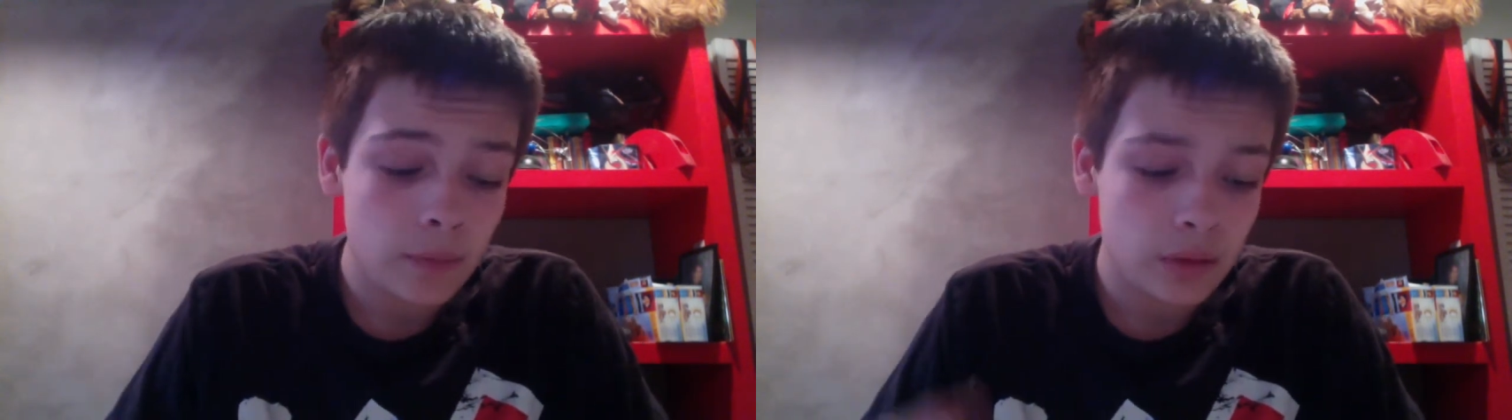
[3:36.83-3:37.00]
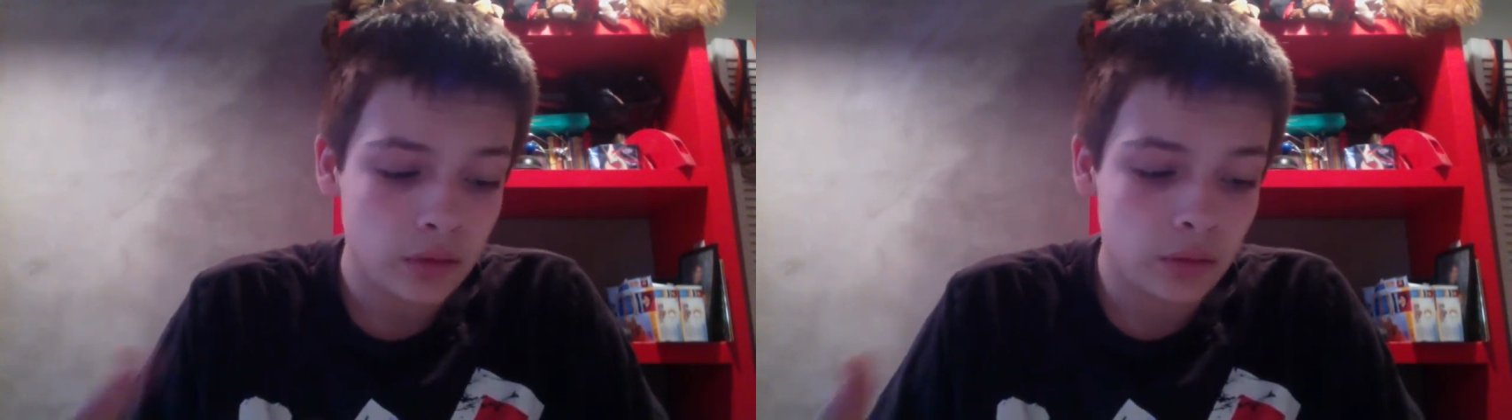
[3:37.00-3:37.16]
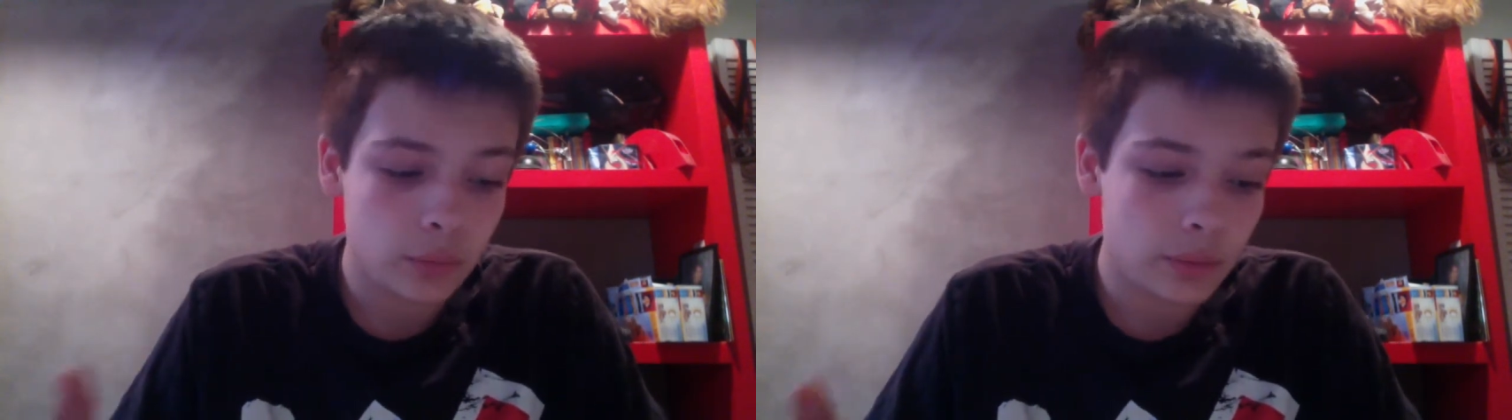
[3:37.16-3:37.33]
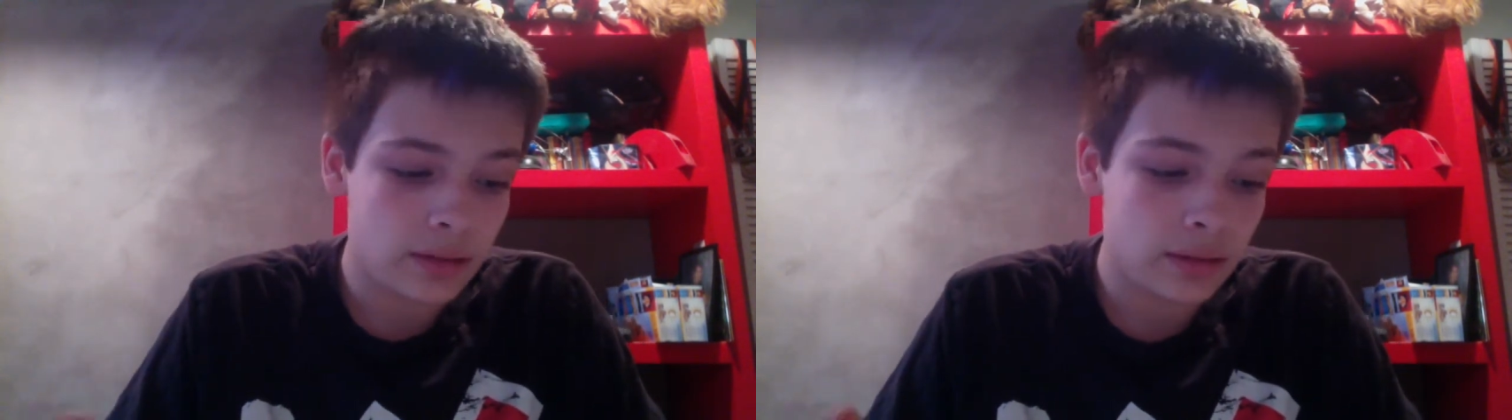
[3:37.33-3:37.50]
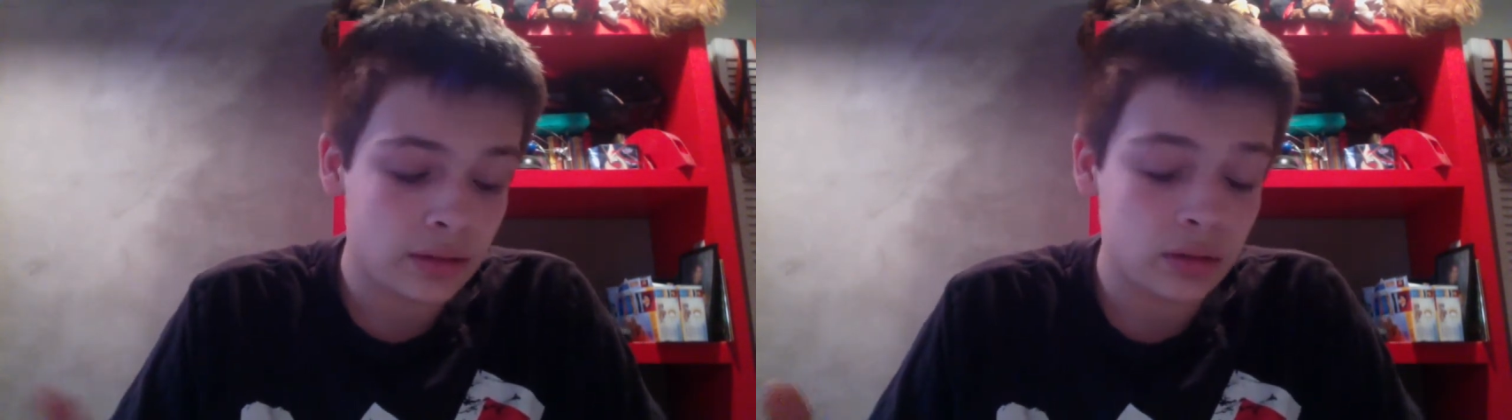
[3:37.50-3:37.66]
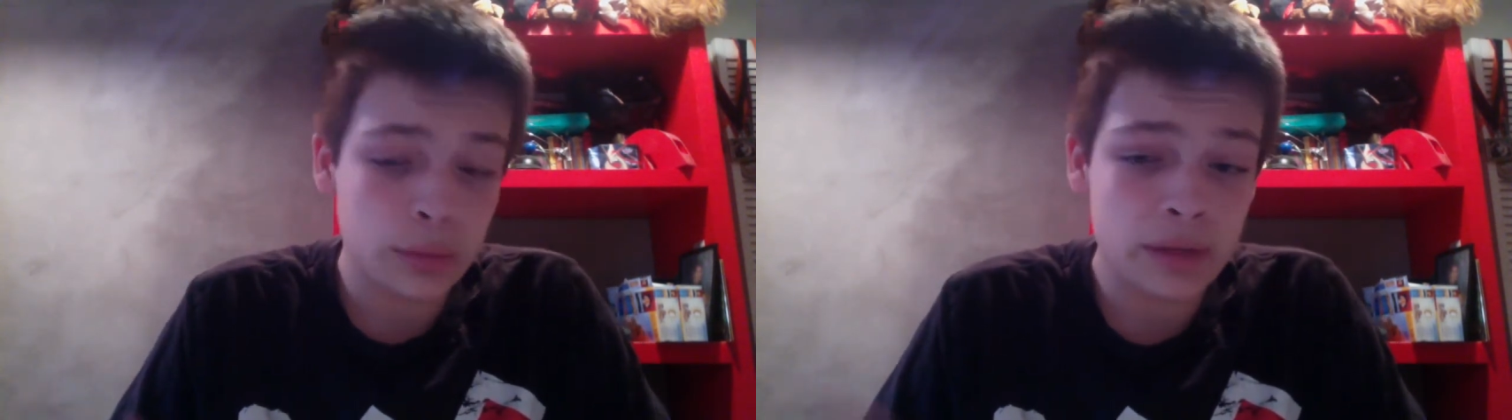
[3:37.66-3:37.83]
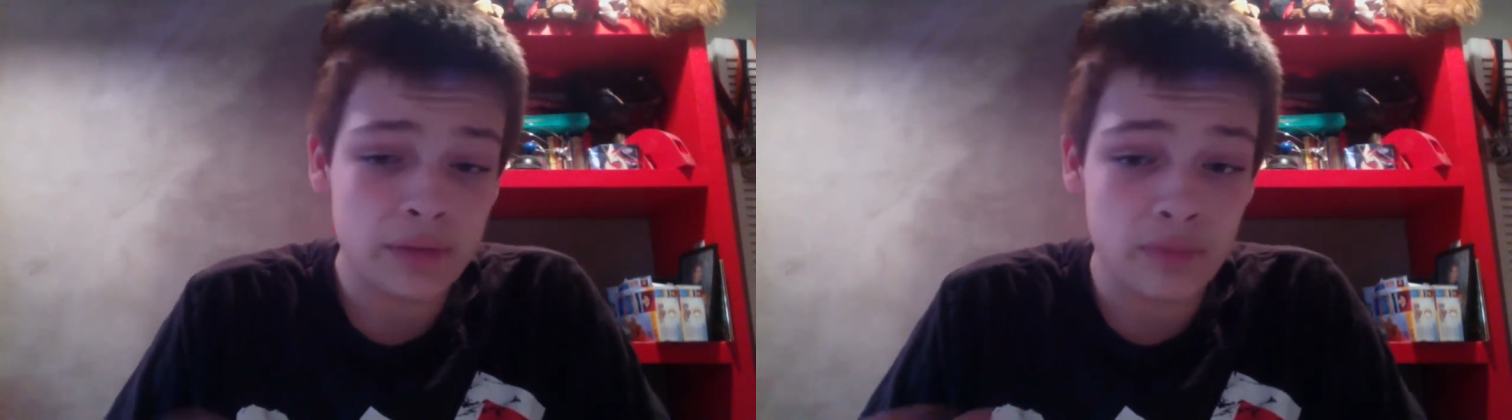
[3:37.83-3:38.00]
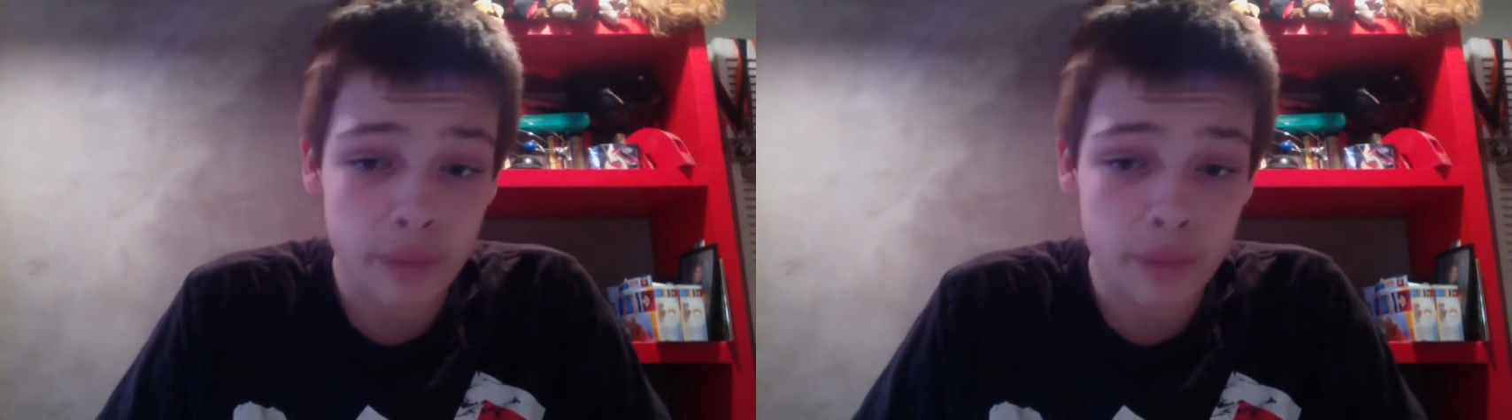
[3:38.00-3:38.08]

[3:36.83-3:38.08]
So I'm guessing it's gonna be even